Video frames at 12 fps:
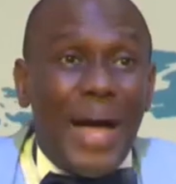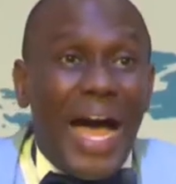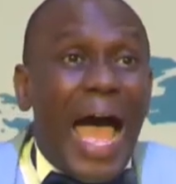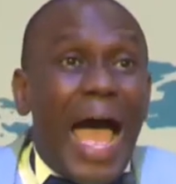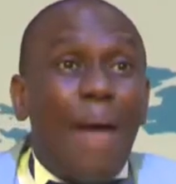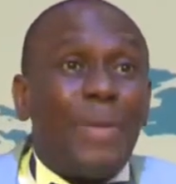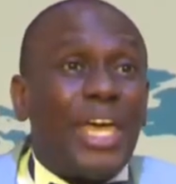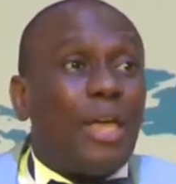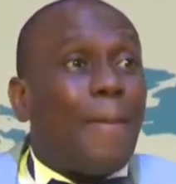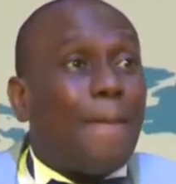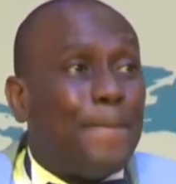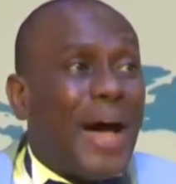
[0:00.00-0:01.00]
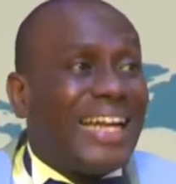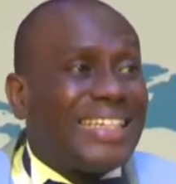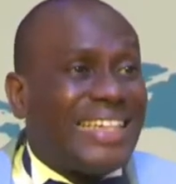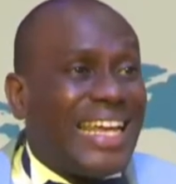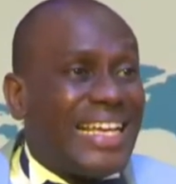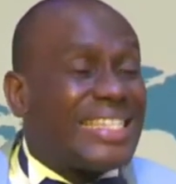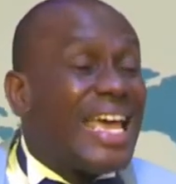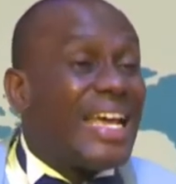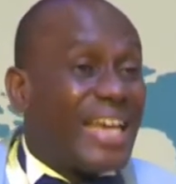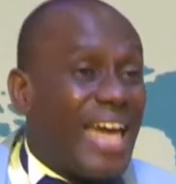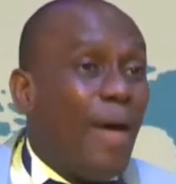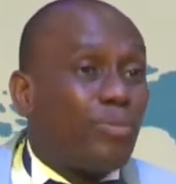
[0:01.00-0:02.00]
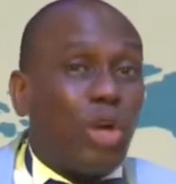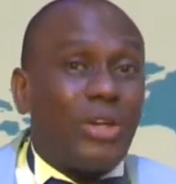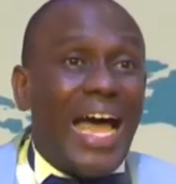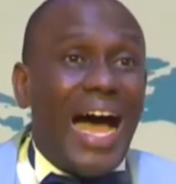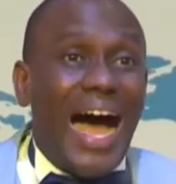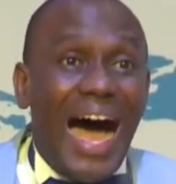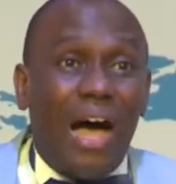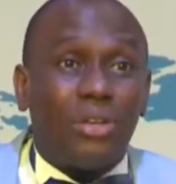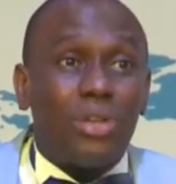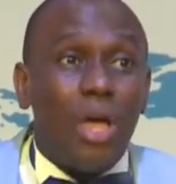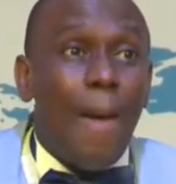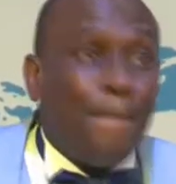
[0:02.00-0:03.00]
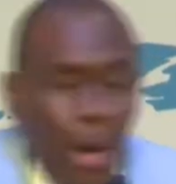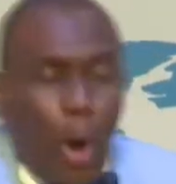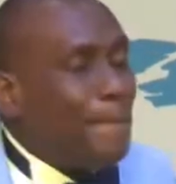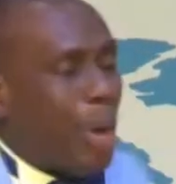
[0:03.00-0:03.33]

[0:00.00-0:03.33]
army bandits came to their house. Boom, boom,